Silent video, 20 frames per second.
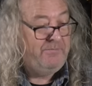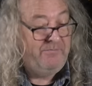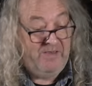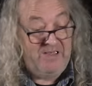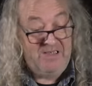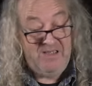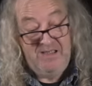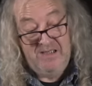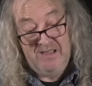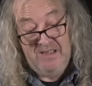
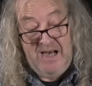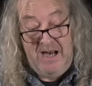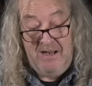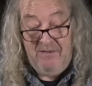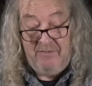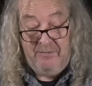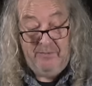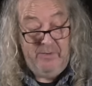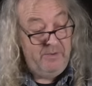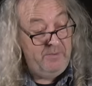This is set
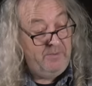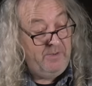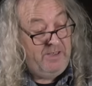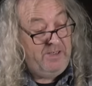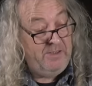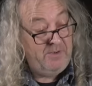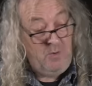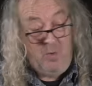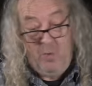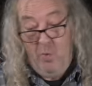through.
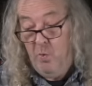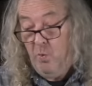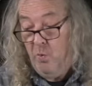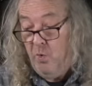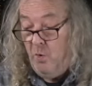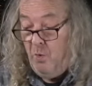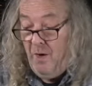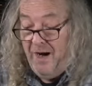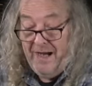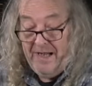It's all
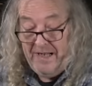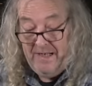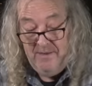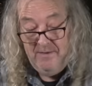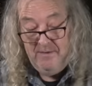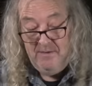the way.